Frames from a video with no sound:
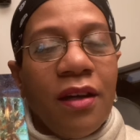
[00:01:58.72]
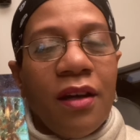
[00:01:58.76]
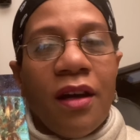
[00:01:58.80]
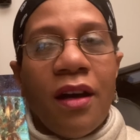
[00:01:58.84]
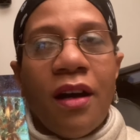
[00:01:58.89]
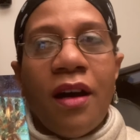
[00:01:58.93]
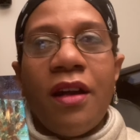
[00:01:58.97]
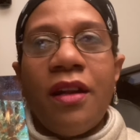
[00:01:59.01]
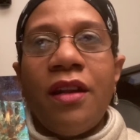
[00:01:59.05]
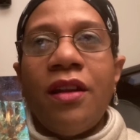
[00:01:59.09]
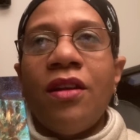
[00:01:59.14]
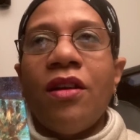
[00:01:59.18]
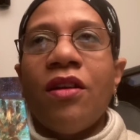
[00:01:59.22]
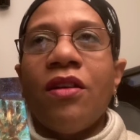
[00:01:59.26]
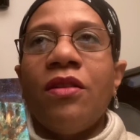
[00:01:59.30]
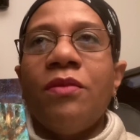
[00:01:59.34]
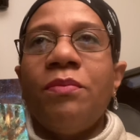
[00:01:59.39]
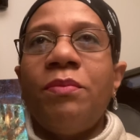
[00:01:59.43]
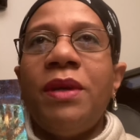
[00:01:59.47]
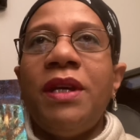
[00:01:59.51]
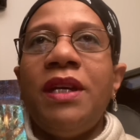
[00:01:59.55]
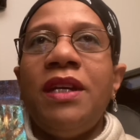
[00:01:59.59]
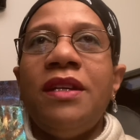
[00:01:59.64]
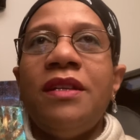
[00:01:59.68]
on an
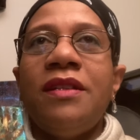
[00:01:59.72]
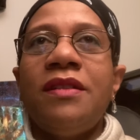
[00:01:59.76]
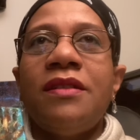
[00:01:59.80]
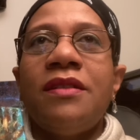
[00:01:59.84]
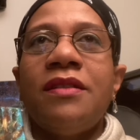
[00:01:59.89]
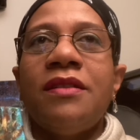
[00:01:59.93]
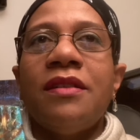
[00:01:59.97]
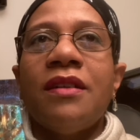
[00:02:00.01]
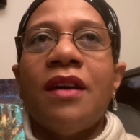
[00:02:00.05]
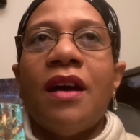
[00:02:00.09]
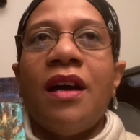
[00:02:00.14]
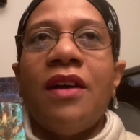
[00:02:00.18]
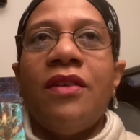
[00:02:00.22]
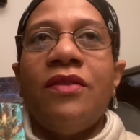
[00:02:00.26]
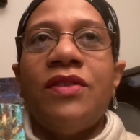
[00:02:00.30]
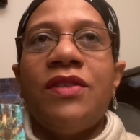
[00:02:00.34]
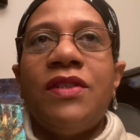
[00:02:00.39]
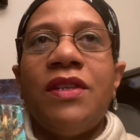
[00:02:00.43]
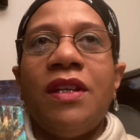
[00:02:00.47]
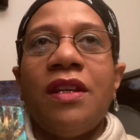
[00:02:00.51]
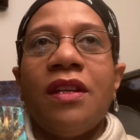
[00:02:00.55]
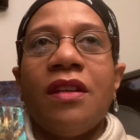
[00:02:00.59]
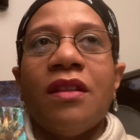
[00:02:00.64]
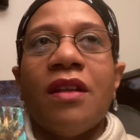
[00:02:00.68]
art piece. I've
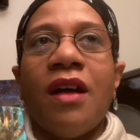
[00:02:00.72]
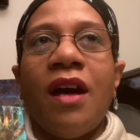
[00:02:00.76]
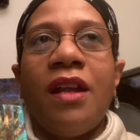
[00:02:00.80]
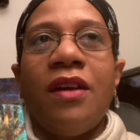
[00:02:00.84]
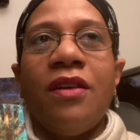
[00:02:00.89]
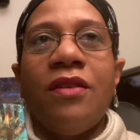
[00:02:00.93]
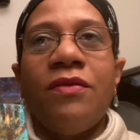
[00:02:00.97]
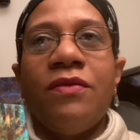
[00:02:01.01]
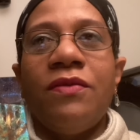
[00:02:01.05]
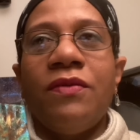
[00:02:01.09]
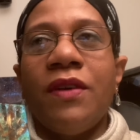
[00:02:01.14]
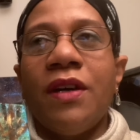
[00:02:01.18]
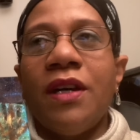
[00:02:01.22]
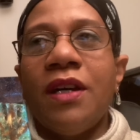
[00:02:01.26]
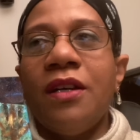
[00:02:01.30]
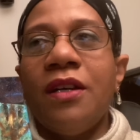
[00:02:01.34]
seen a lot of